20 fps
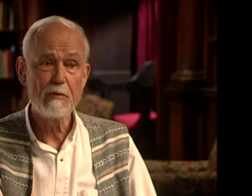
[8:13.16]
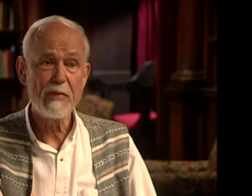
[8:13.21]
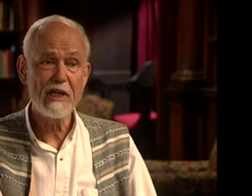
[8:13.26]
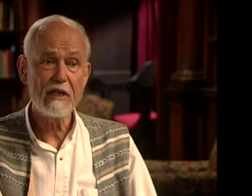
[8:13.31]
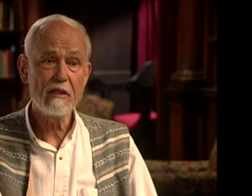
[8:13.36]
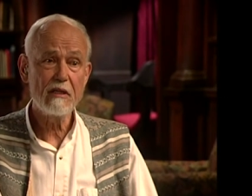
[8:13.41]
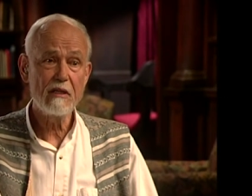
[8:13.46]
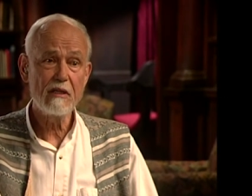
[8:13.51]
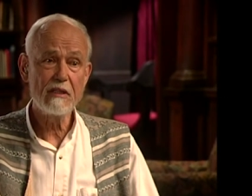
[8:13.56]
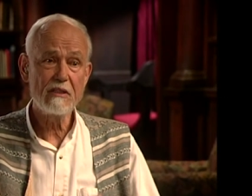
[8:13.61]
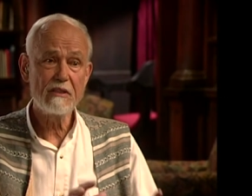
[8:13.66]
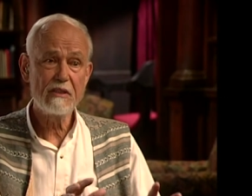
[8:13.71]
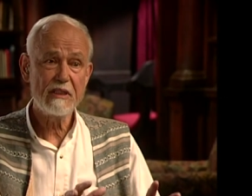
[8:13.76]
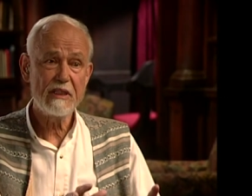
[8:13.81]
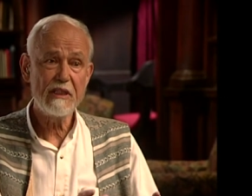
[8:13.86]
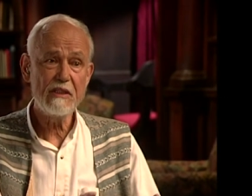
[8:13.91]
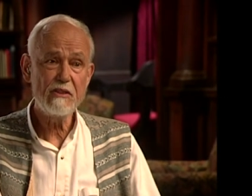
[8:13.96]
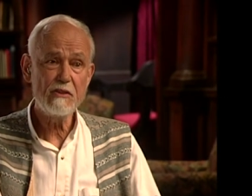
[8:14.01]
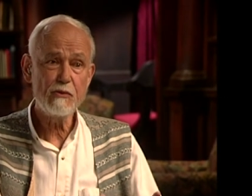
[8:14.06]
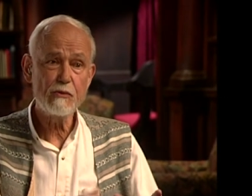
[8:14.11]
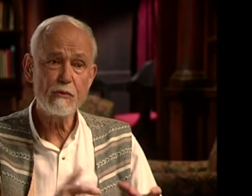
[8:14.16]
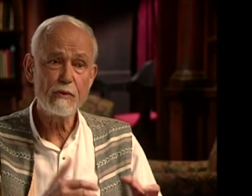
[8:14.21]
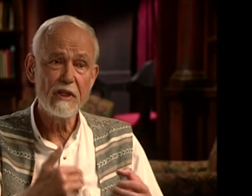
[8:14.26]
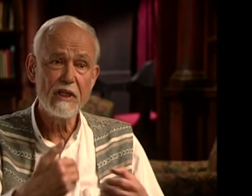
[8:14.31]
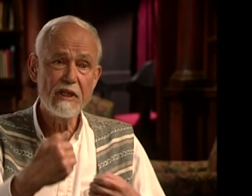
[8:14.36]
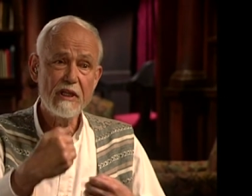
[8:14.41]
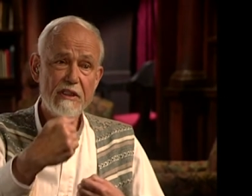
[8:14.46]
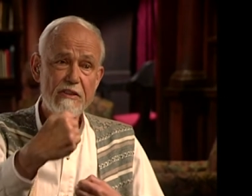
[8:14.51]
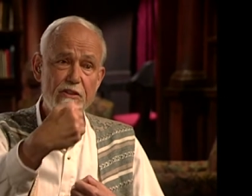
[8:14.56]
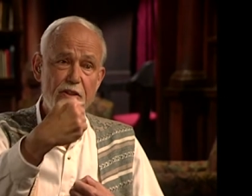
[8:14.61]
because these
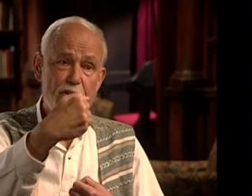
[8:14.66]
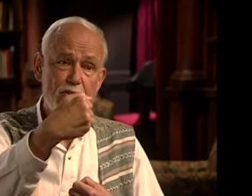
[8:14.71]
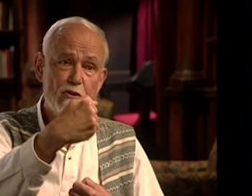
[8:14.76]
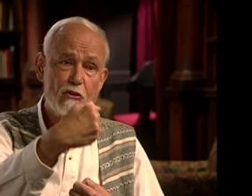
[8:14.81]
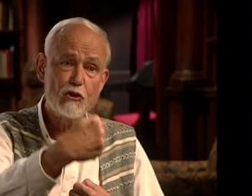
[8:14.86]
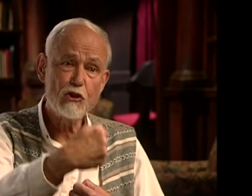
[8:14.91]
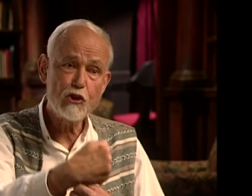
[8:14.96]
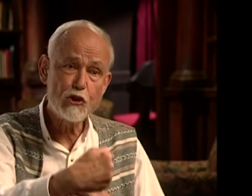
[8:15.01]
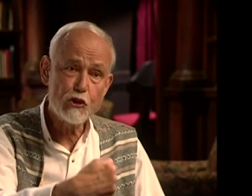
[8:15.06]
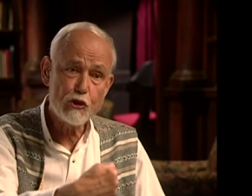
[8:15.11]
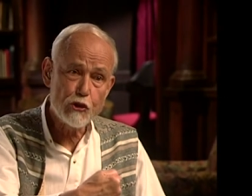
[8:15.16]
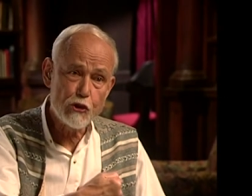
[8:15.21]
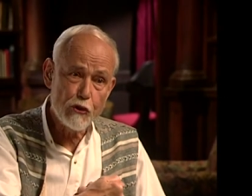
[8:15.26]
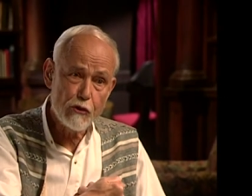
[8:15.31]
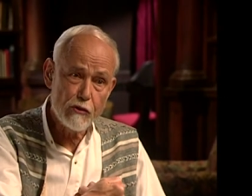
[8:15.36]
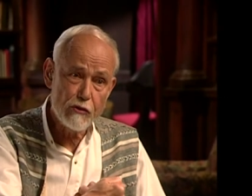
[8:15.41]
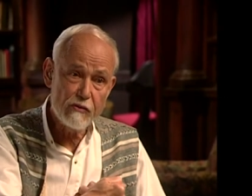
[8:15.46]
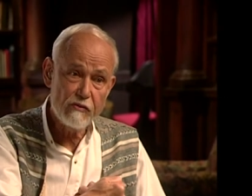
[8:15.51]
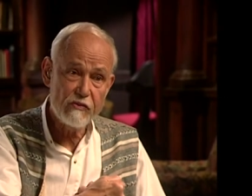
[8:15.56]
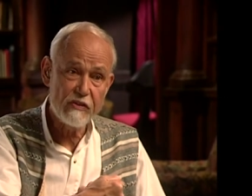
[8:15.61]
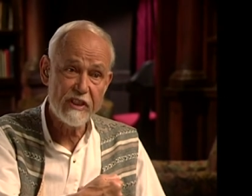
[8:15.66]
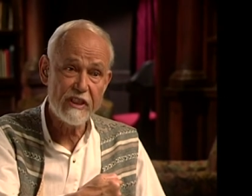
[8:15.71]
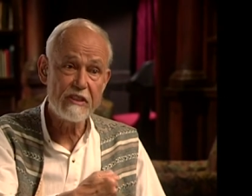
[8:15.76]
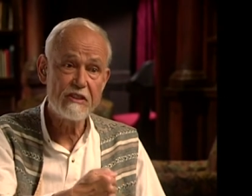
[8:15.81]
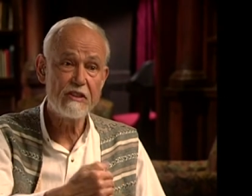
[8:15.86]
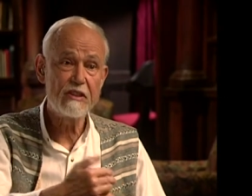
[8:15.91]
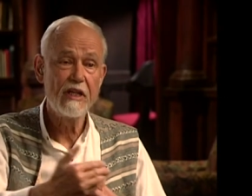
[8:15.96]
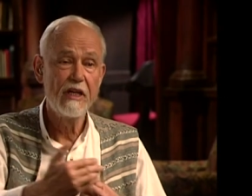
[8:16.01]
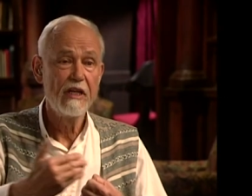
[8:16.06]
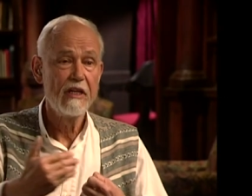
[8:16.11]
religions
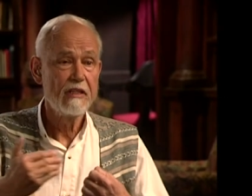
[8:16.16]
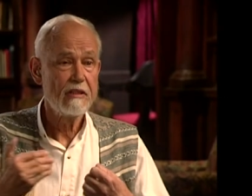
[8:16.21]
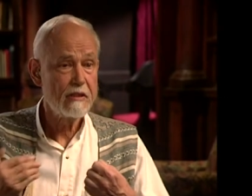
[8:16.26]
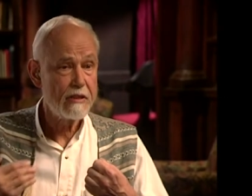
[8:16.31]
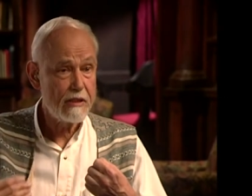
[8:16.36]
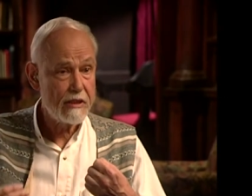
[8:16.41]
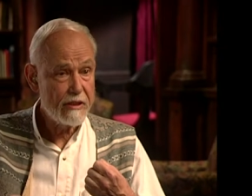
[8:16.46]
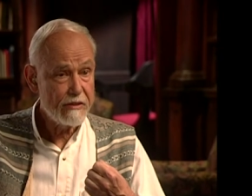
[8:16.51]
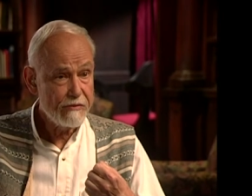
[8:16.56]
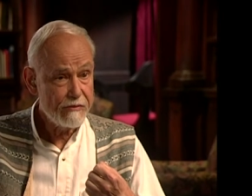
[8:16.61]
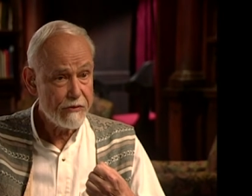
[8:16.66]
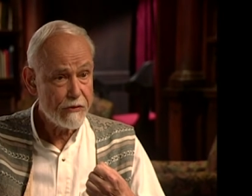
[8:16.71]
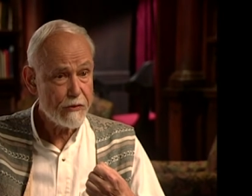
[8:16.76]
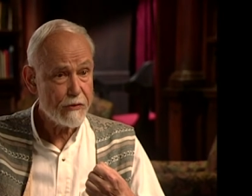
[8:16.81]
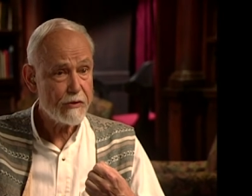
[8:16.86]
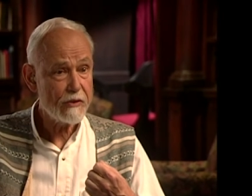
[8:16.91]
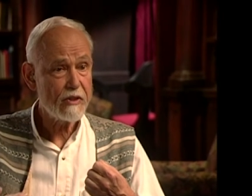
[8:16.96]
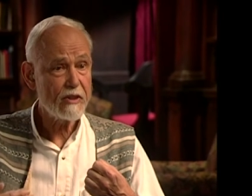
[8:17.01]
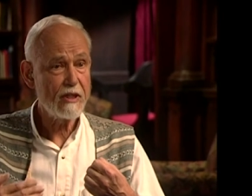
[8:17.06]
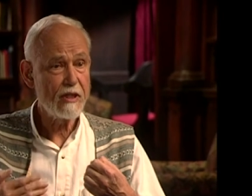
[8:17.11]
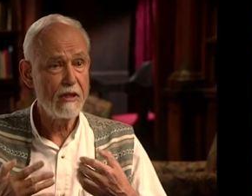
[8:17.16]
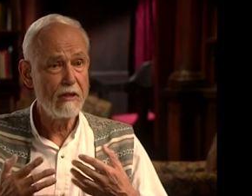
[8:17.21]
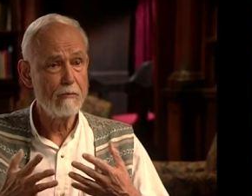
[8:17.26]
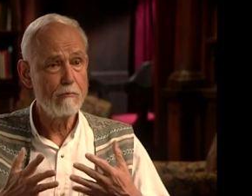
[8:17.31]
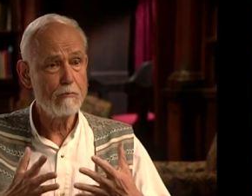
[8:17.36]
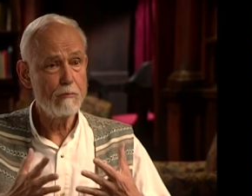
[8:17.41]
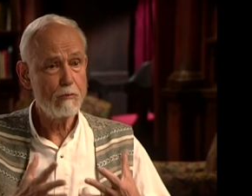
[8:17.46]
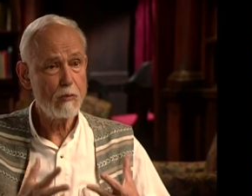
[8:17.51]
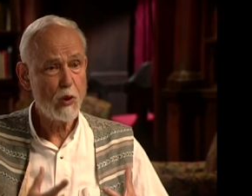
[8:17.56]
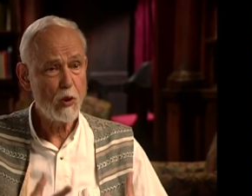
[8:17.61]
service different
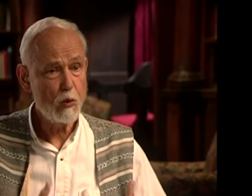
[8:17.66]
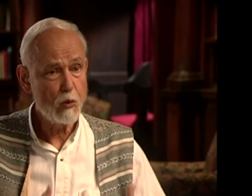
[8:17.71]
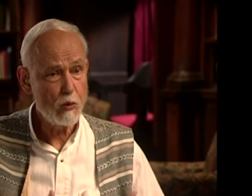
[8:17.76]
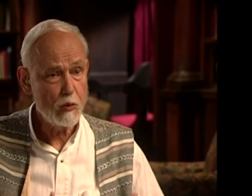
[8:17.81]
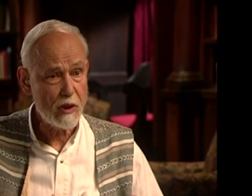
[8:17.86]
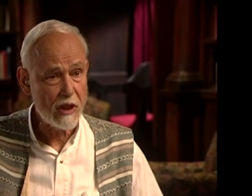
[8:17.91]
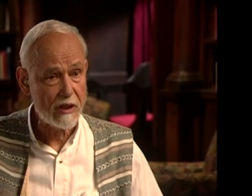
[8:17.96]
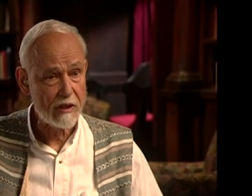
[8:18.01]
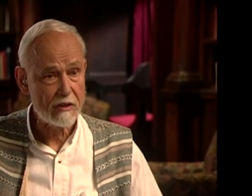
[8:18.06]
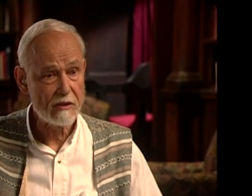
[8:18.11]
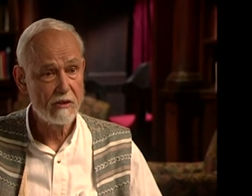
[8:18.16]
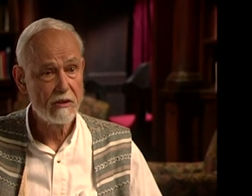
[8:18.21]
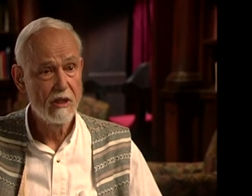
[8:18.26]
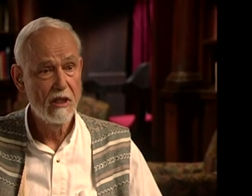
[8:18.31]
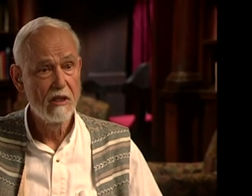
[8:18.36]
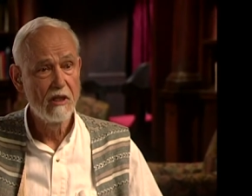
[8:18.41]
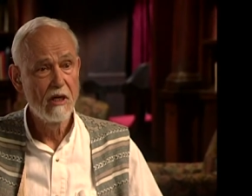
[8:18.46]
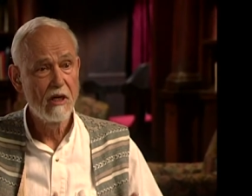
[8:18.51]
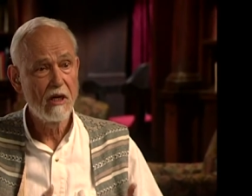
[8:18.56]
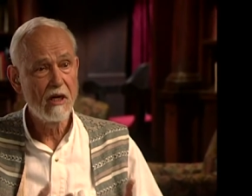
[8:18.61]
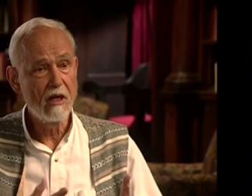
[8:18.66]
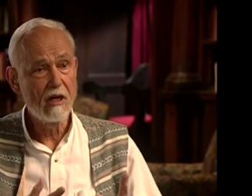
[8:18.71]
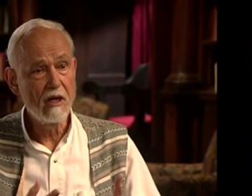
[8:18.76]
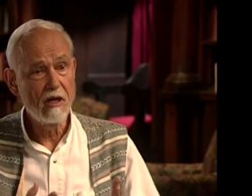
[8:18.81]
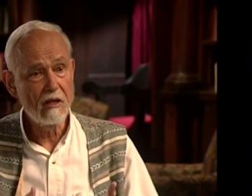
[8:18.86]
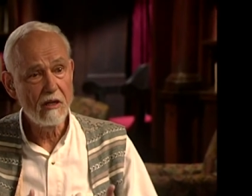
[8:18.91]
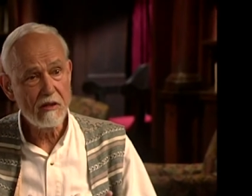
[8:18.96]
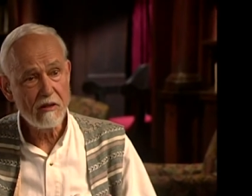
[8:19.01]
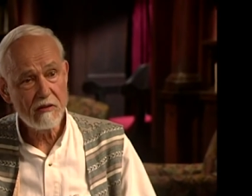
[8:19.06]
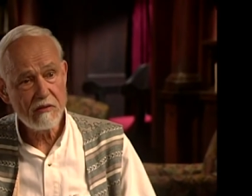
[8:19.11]
components
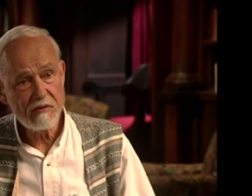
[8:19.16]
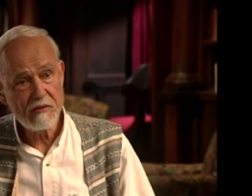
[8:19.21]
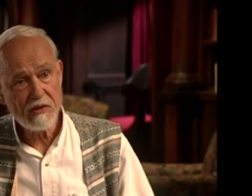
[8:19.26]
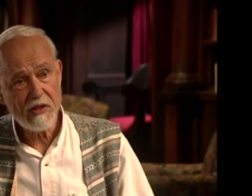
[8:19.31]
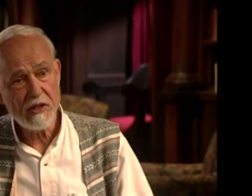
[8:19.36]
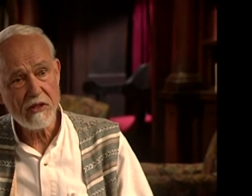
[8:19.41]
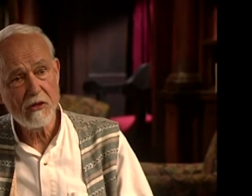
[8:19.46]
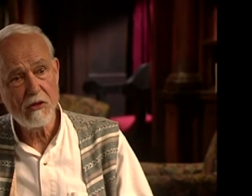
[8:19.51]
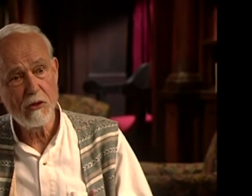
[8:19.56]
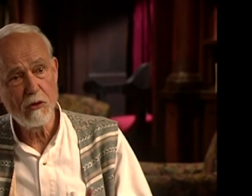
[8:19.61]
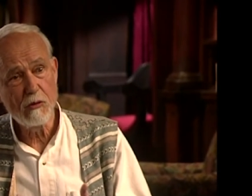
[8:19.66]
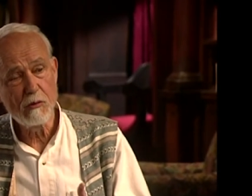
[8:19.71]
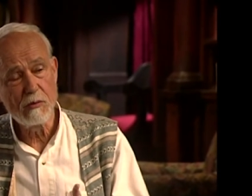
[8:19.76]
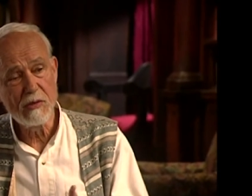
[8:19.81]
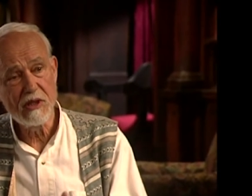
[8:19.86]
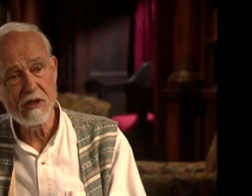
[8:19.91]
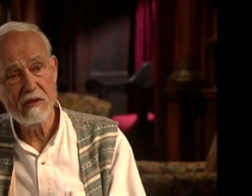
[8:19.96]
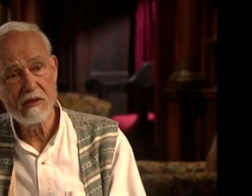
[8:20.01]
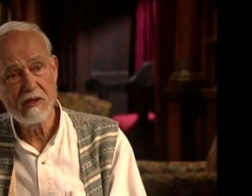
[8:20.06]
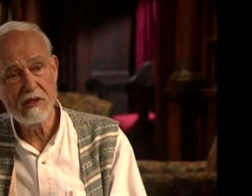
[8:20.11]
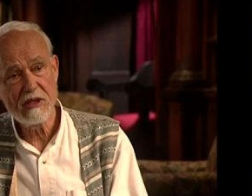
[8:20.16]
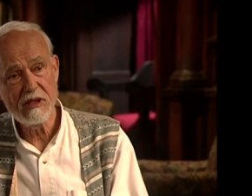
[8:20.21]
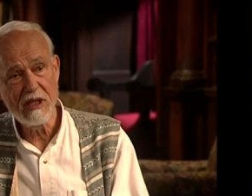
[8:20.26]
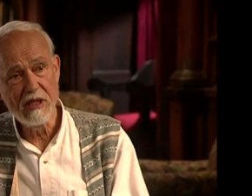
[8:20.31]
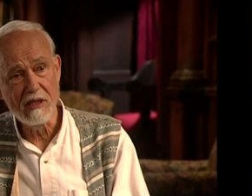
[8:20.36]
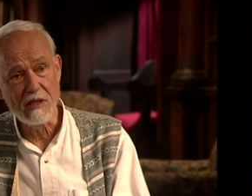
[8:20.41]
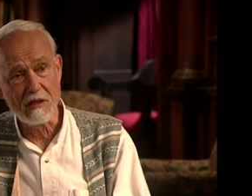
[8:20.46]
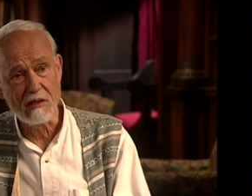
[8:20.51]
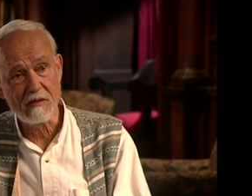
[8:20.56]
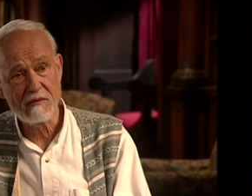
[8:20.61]
of the human
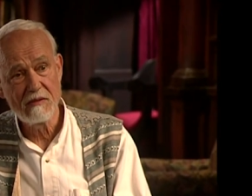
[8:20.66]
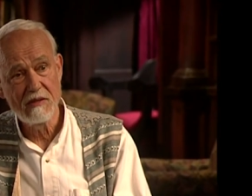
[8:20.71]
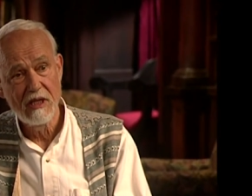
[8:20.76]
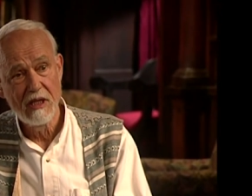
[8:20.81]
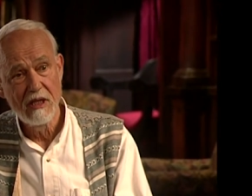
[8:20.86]
self